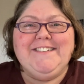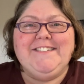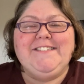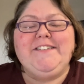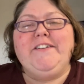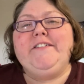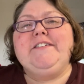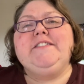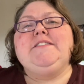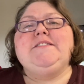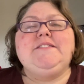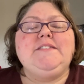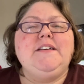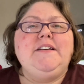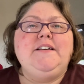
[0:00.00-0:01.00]
So it's
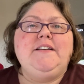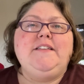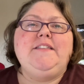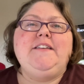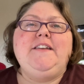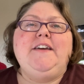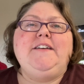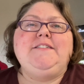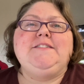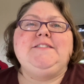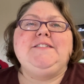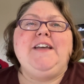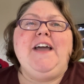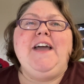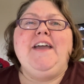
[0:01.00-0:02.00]
the next
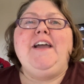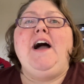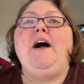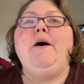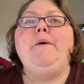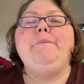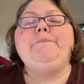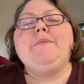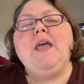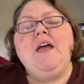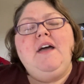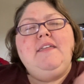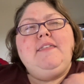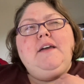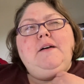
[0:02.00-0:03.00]
day. Um,
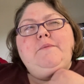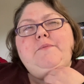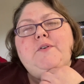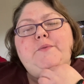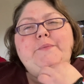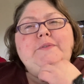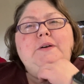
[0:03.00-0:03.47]
I think I'm film.